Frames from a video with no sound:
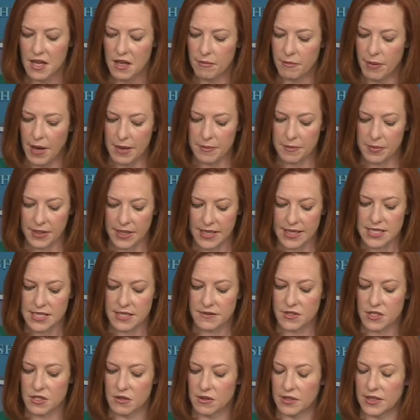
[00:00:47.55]
by
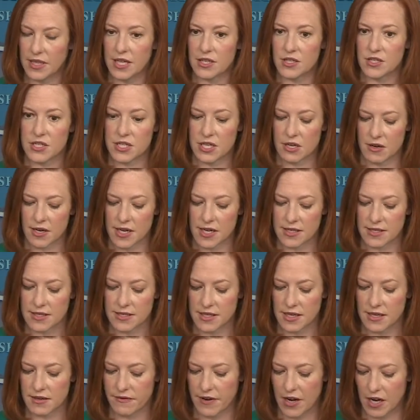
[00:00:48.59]
plaintiffs who allege serious
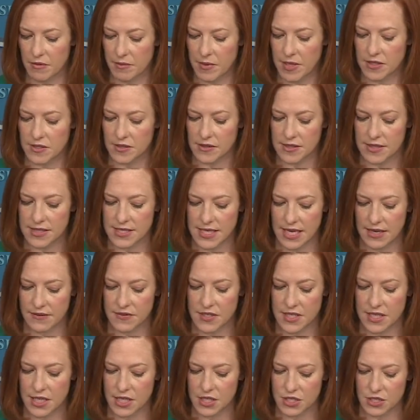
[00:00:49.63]
environmental and
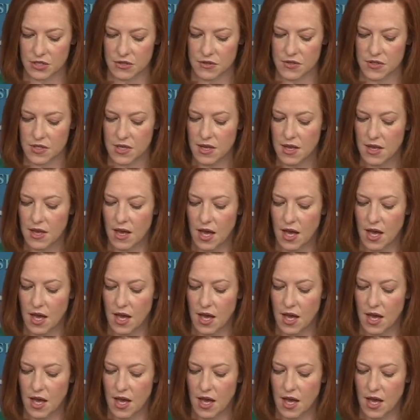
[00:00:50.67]
safety issues.